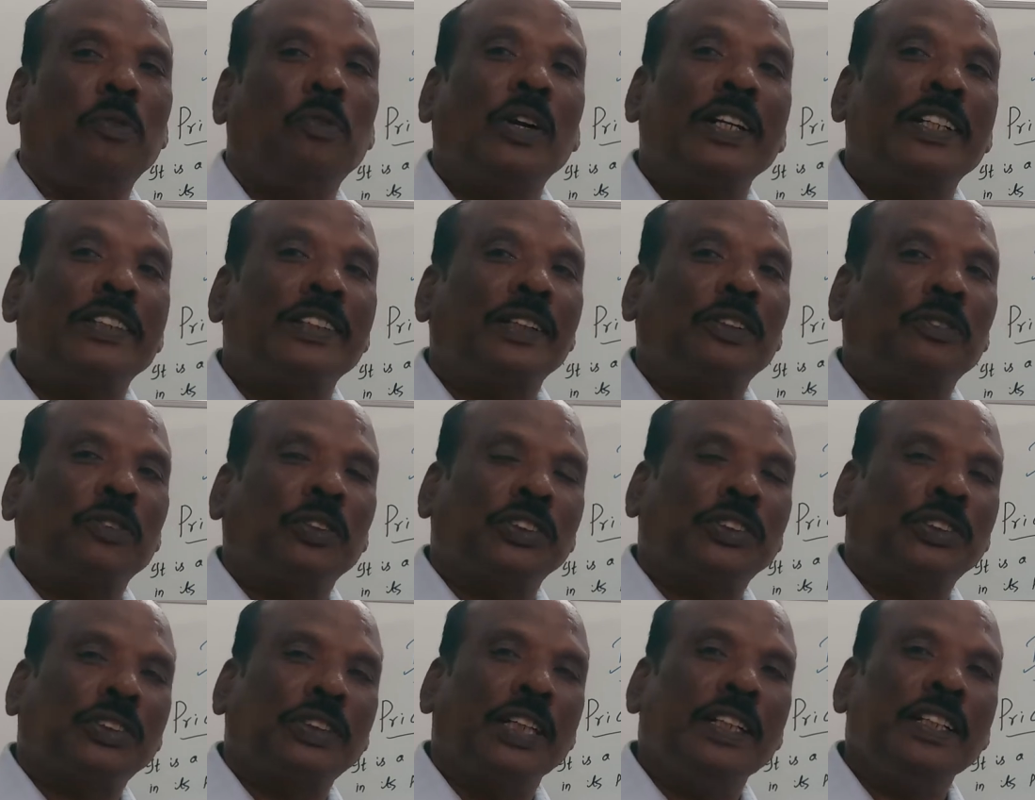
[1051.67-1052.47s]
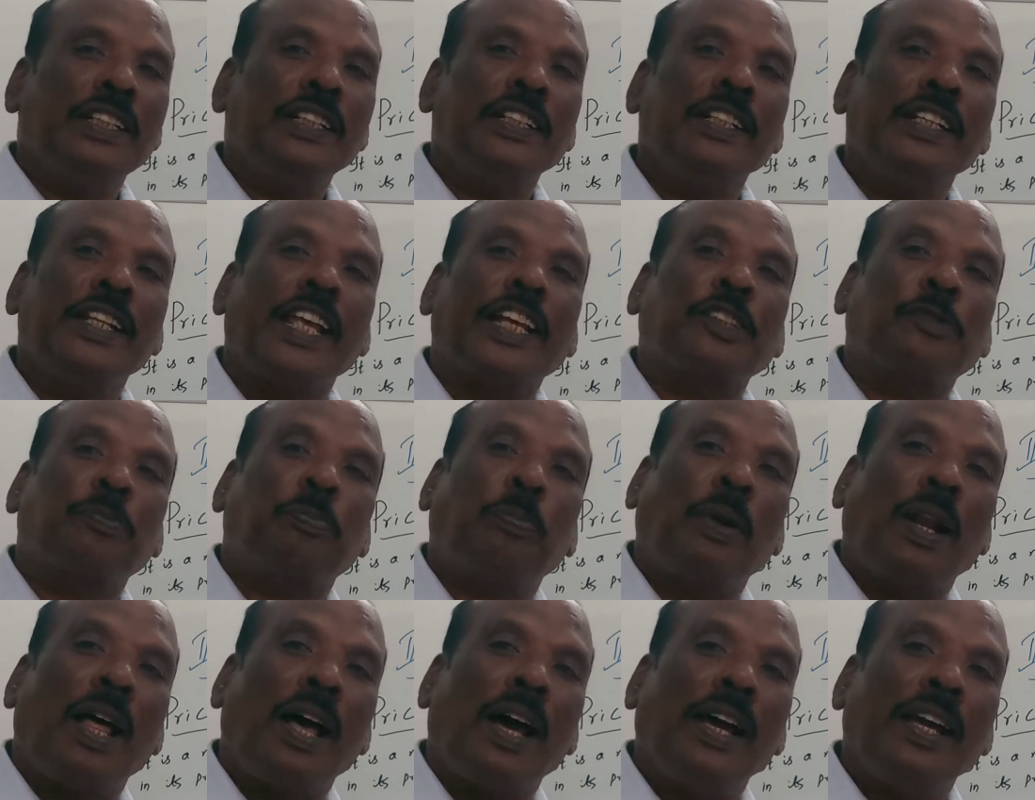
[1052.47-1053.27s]
What is that question?
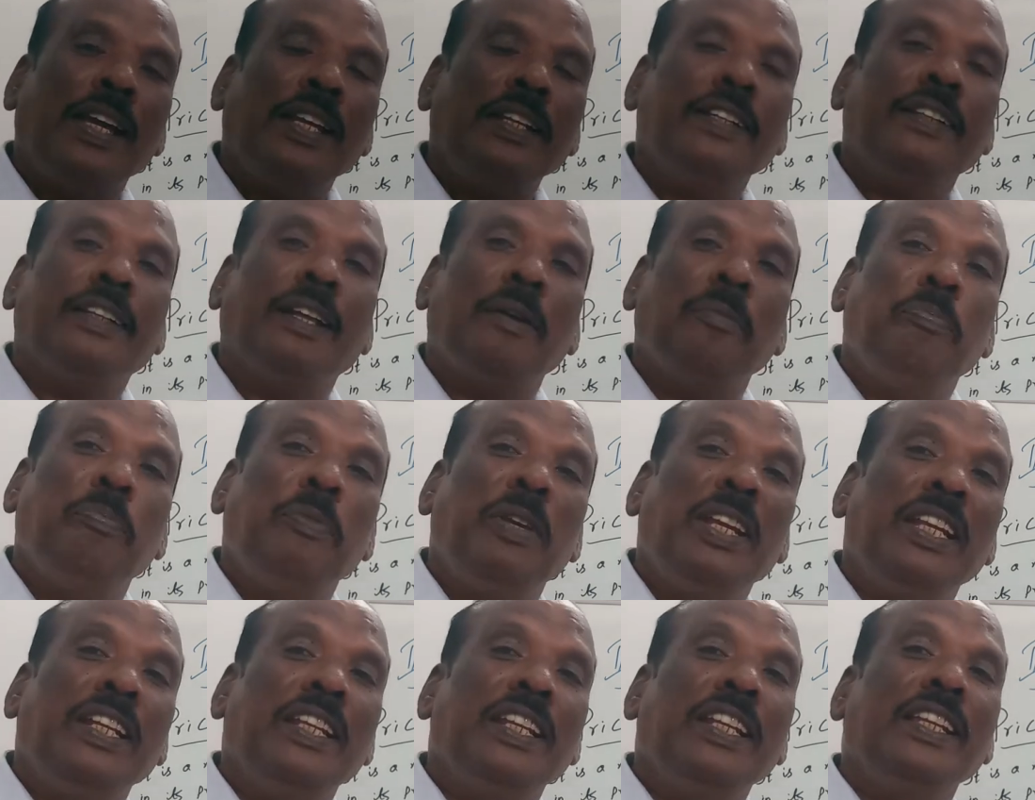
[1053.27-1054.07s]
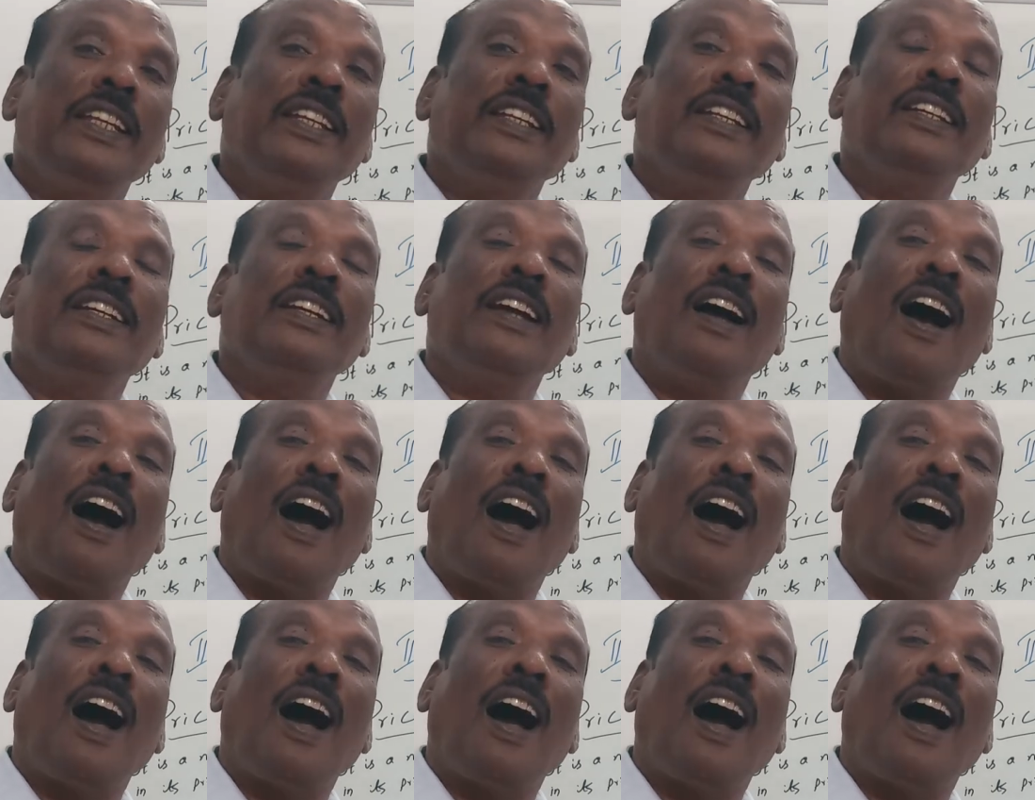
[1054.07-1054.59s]
Explain the meaning